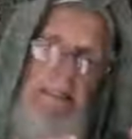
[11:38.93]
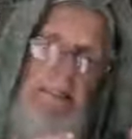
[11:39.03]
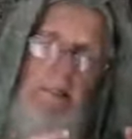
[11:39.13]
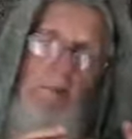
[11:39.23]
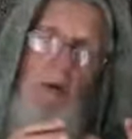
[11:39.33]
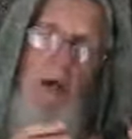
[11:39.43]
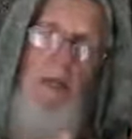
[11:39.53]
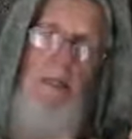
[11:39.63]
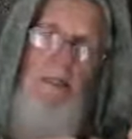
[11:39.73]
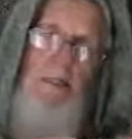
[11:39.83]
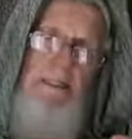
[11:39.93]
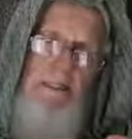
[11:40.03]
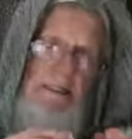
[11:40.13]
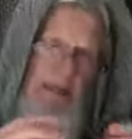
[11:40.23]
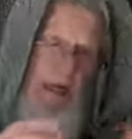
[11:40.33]
while
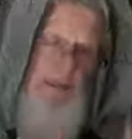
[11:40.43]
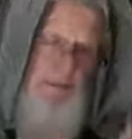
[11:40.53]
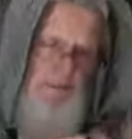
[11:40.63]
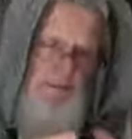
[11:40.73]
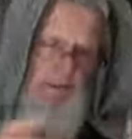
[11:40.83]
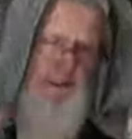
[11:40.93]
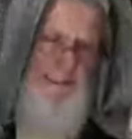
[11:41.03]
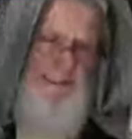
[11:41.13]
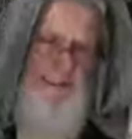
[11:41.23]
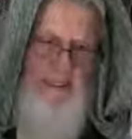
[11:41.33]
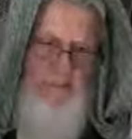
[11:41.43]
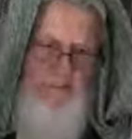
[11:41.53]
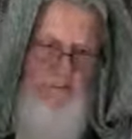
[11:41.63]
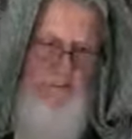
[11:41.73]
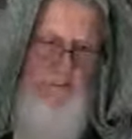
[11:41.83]
God is creating
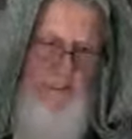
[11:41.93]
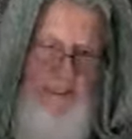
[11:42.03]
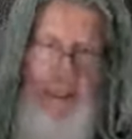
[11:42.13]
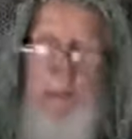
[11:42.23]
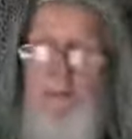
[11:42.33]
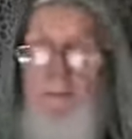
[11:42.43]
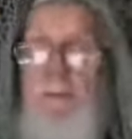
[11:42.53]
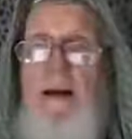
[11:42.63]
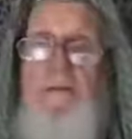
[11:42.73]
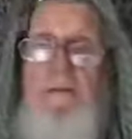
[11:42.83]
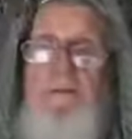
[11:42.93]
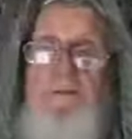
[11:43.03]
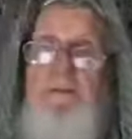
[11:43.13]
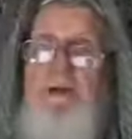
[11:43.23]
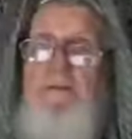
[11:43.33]
him, and he, by the way, he
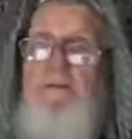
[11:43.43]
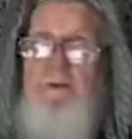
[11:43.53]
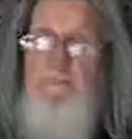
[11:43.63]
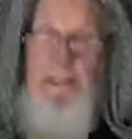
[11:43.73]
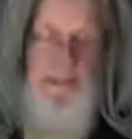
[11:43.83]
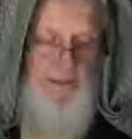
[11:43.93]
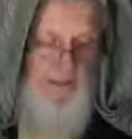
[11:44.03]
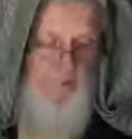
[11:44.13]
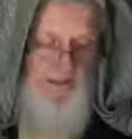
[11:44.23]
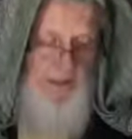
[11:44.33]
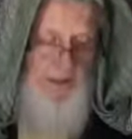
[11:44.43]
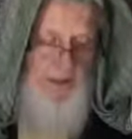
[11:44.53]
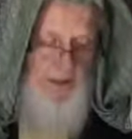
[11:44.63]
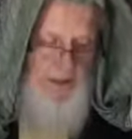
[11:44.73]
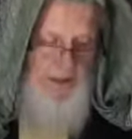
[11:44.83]
was very, very big, very
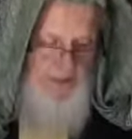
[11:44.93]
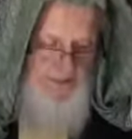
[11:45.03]
large.